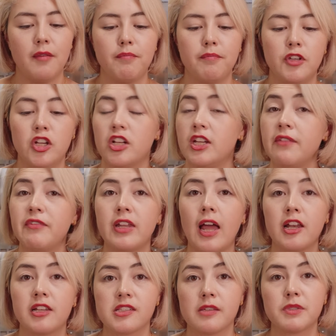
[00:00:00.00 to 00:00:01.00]
you can even
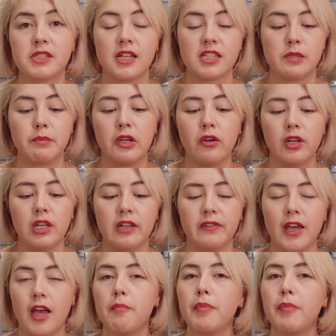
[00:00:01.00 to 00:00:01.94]
add some sesame oil in there,